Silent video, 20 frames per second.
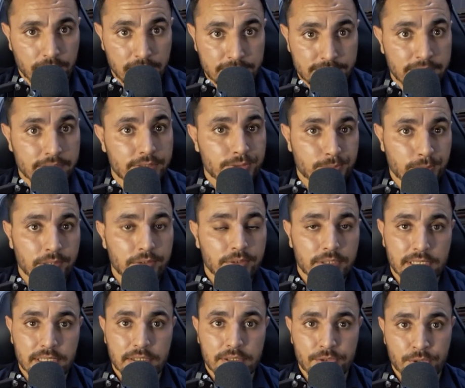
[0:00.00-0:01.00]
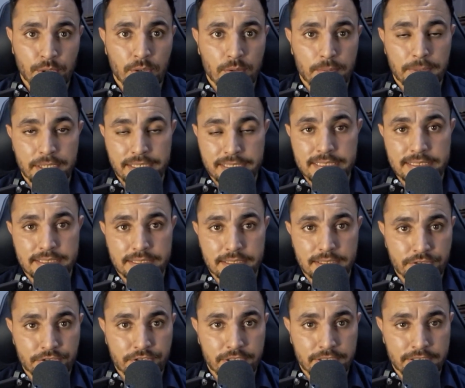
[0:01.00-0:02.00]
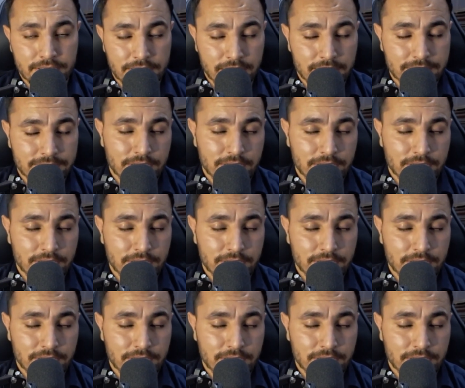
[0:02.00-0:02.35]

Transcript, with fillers: Renaissance period in Europe, and it is an